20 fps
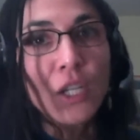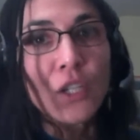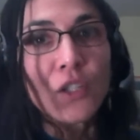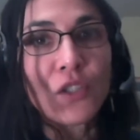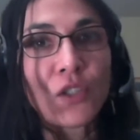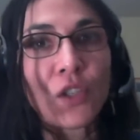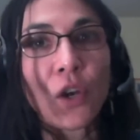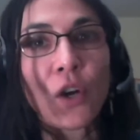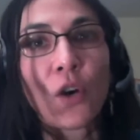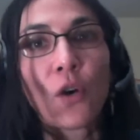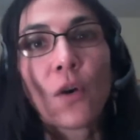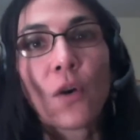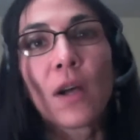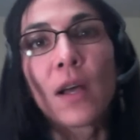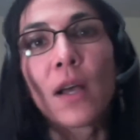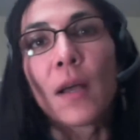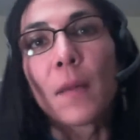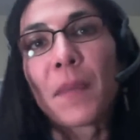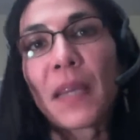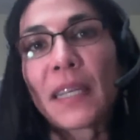So
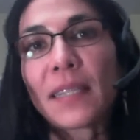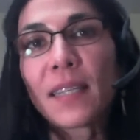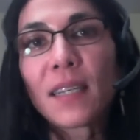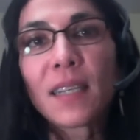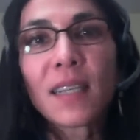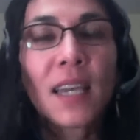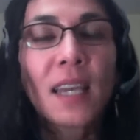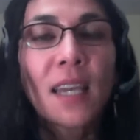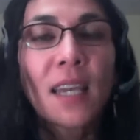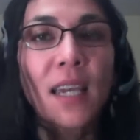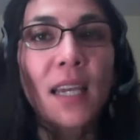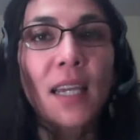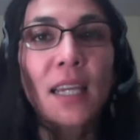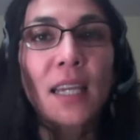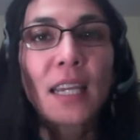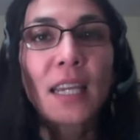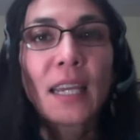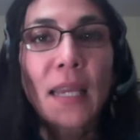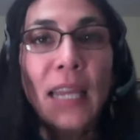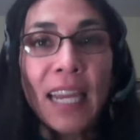basically,
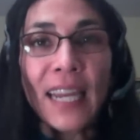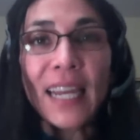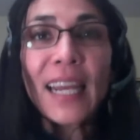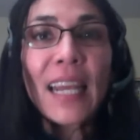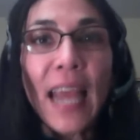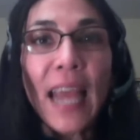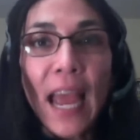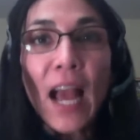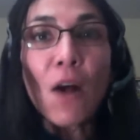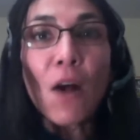eating